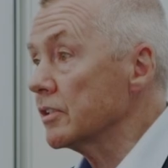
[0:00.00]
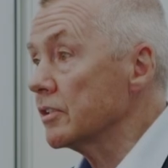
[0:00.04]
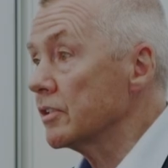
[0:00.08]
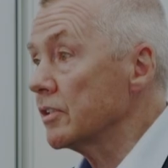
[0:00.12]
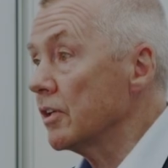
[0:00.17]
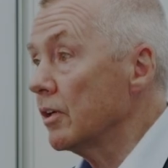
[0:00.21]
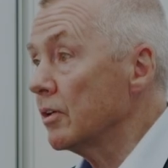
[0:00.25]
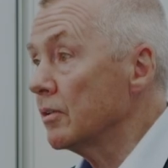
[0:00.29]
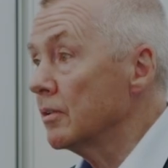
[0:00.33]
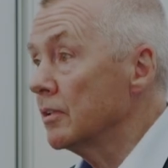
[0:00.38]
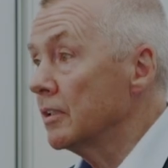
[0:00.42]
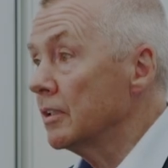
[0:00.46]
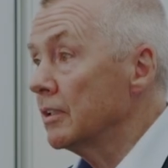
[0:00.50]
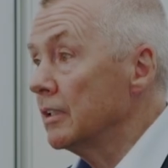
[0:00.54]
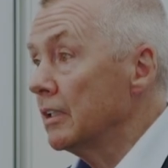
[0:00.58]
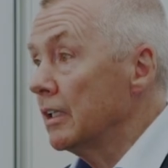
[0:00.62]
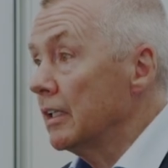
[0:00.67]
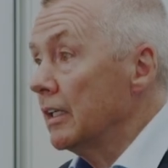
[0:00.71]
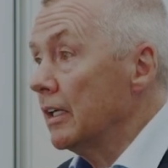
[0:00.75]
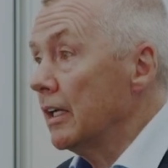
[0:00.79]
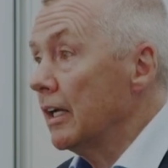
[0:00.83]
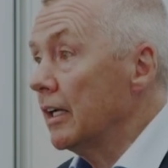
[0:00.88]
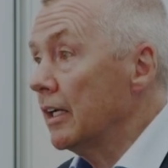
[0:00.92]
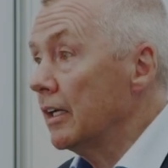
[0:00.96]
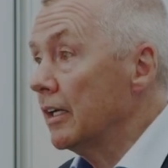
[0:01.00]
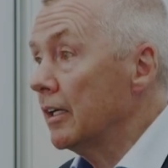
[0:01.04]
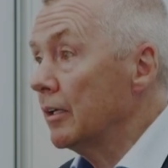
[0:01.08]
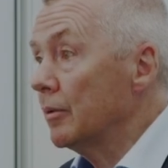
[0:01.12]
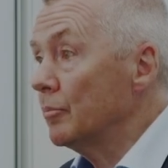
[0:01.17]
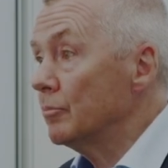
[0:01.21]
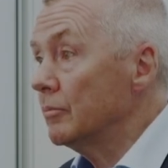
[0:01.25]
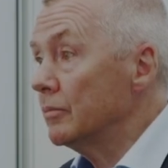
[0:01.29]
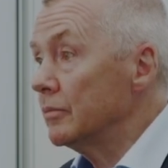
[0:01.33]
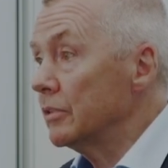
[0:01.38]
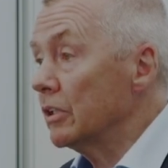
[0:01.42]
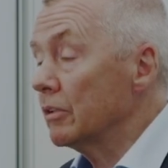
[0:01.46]
So,
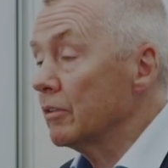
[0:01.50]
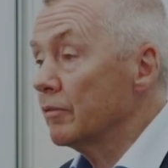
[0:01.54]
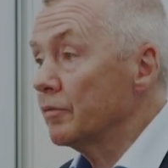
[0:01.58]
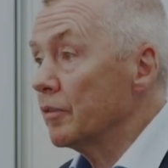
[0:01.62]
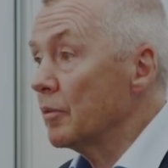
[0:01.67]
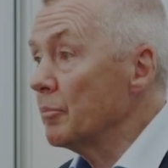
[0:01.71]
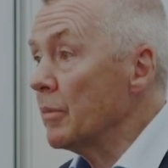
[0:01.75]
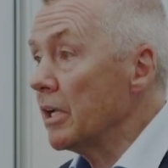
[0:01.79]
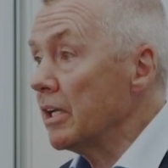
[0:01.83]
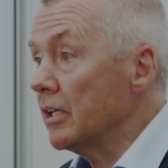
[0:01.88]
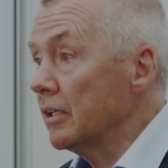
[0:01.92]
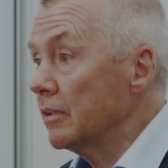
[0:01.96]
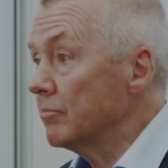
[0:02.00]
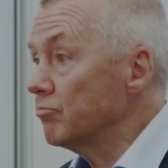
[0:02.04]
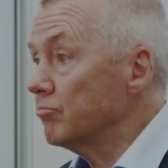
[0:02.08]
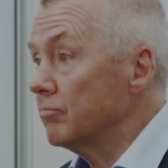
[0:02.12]
you know, for me,